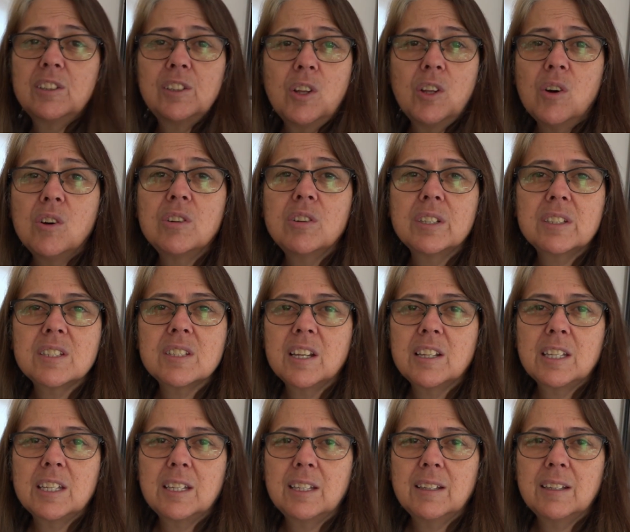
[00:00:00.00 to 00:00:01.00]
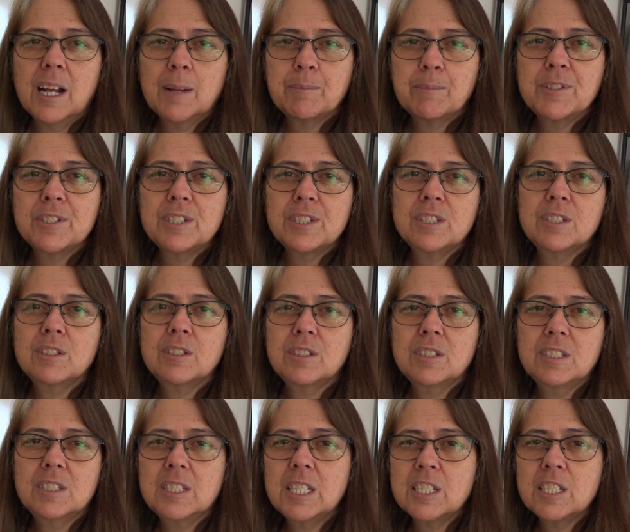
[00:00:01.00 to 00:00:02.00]
long. It's only up to
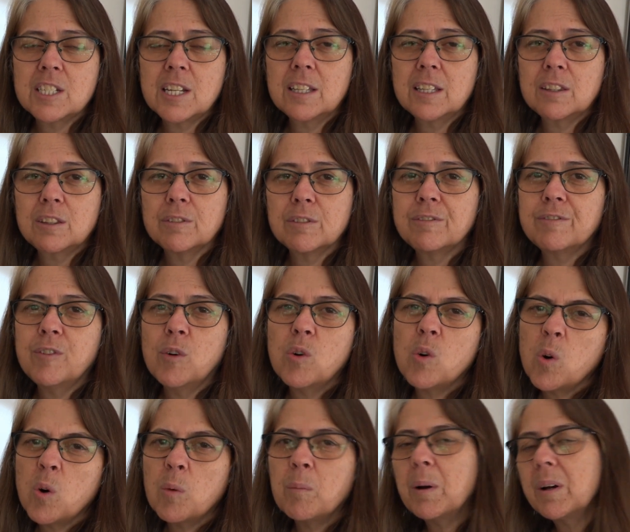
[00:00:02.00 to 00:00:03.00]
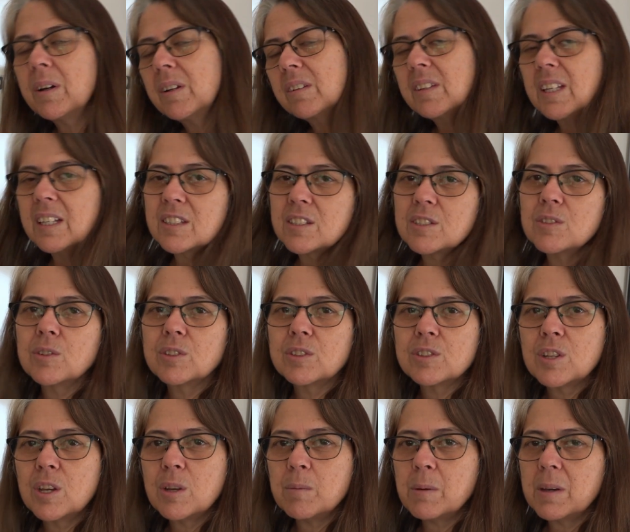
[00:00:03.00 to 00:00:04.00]
stitch length of 4, but that's not
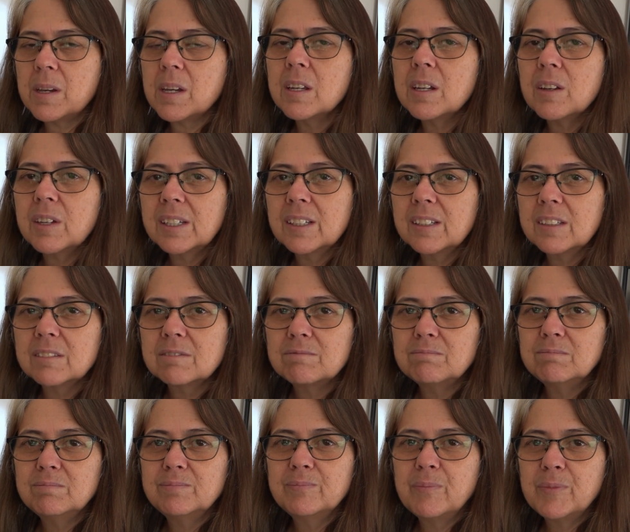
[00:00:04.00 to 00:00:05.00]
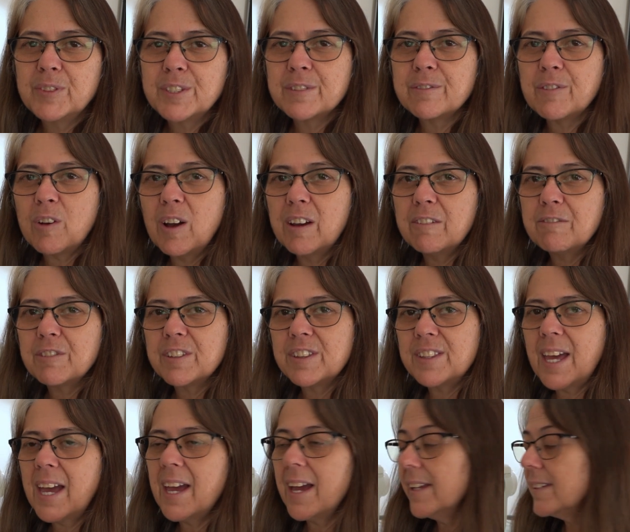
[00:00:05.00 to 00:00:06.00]
so bad. I can survive with
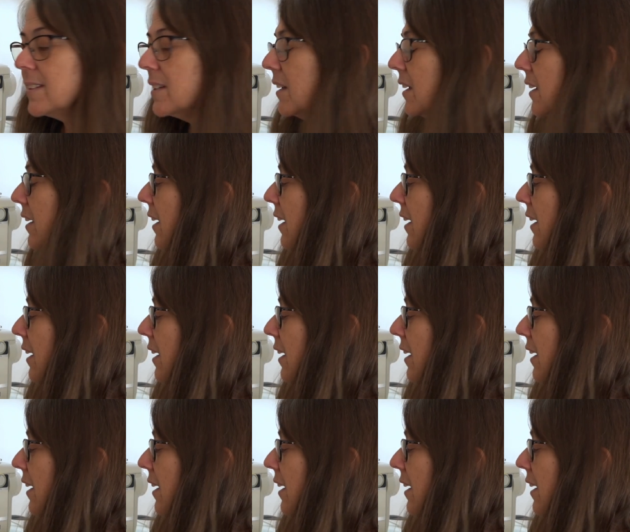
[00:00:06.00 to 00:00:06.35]
that.